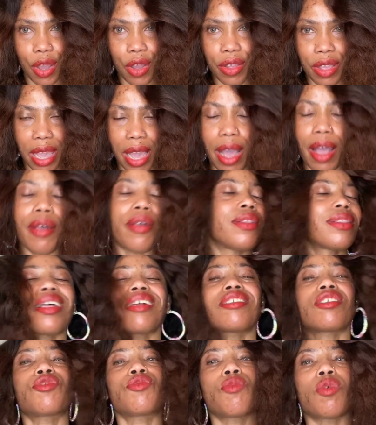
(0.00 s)
Yeah,
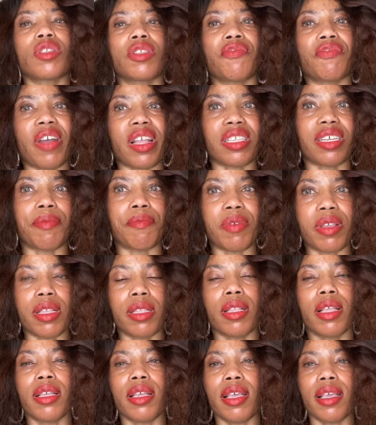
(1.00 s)
that is what the
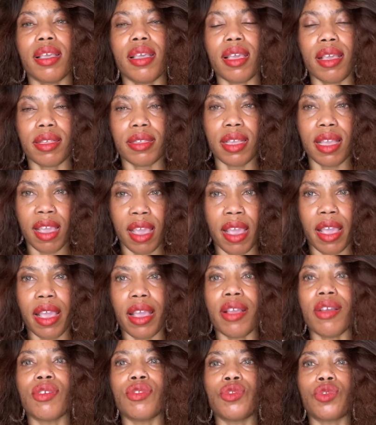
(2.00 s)
vitamin
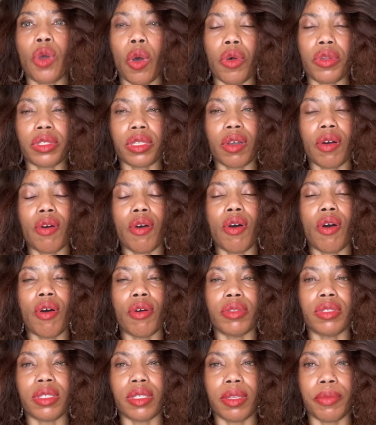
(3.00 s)
E does
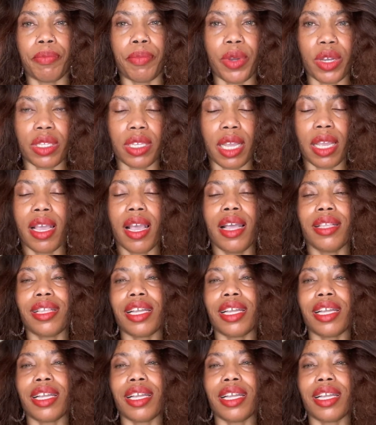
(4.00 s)
on the body.